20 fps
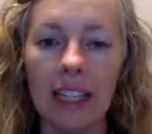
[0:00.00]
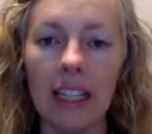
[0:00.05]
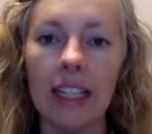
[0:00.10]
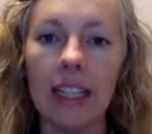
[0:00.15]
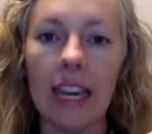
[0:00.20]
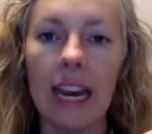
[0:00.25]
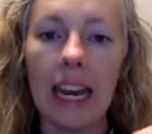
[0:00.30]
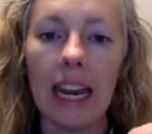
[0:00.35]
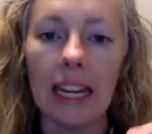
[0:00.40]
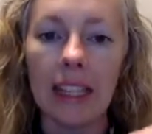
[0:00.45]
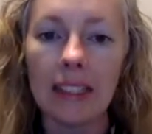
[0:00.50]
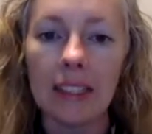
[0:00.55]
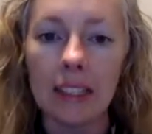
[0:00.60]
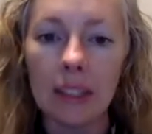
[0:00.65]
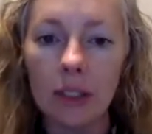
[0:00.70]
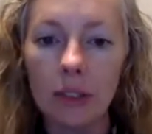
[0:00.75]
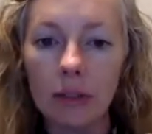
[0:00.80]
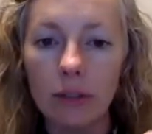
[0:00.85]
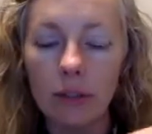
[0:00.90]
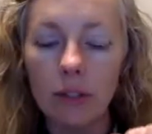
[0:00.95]
and
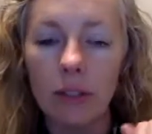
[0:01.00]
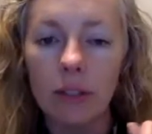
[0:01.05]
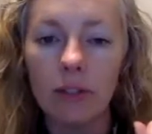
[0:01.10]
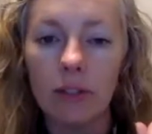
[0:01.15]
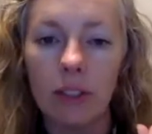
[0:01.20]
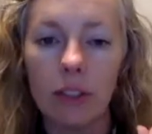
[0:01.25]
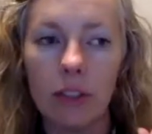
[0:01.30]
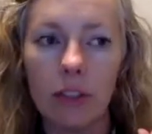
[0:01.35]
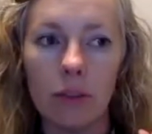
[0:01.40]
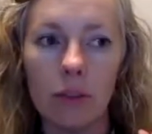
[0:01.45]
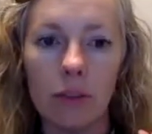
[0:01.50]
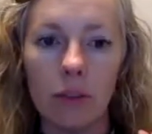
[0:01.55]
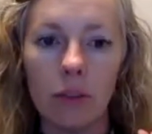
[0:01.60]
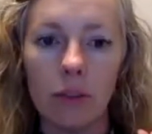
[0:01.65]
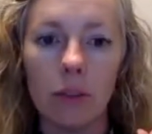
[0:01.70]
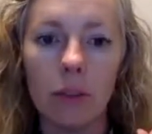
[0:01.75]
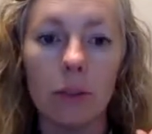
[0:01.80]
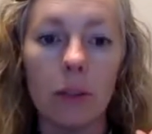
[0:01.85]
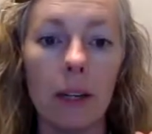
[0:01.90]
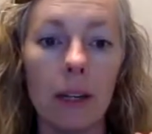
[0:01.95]
enhancing those fruits and
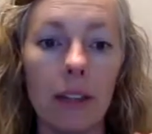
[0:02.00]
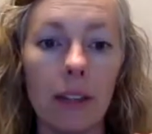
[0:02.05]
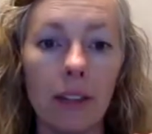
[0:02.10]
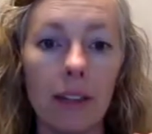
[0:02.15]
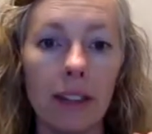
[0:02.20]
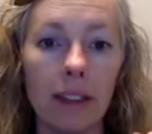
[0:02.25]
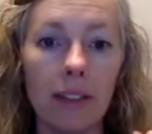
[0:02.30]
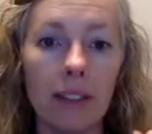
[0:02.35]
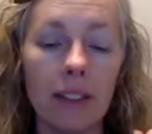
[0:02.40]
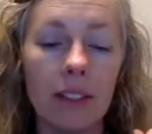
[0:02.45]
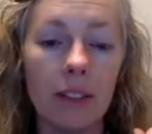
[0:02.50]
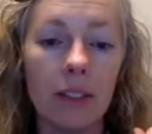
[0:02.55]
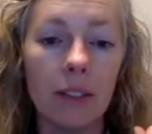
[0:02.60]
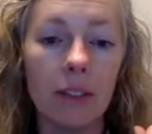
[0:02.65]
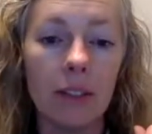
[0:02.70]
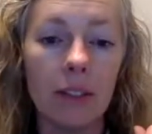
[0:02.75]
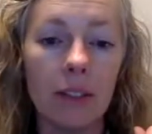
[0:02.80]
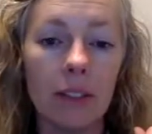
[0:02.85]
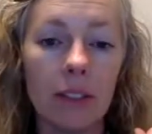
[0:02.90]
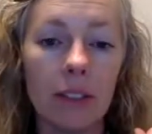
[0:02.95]
vegetables to about 11
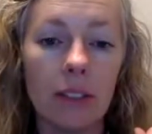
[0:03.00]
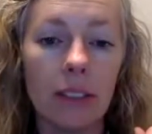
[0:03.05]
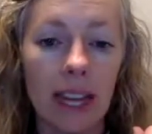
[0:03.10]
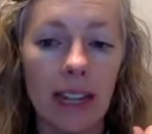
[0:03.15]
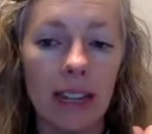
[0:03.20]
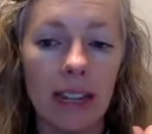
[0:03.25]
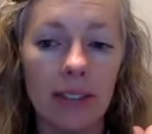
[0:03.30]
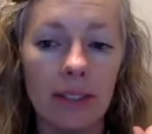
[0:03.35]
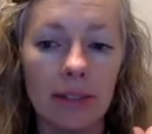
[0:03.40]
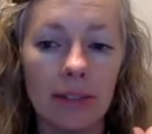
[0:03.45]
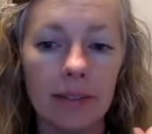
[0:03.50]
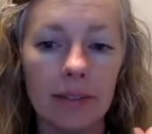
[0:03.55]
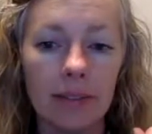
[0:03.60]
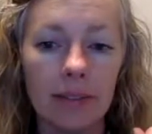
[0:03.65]
servings a day.